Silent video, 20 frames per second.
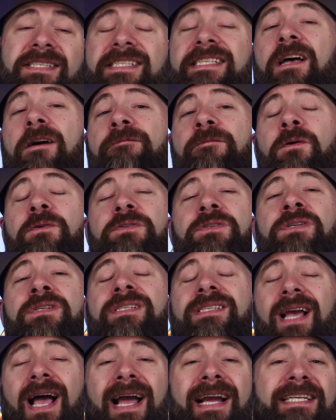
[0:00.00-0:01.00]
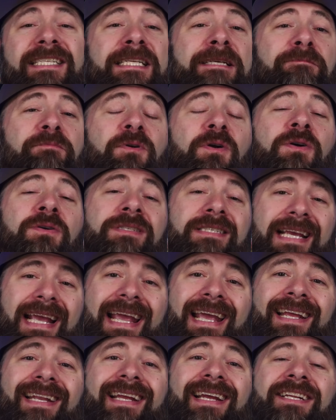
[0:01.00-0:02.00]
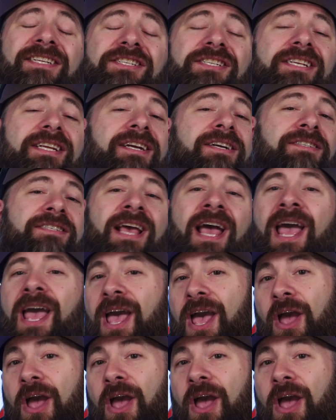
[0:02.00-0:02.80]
self-hosters, IT pros, and engineers.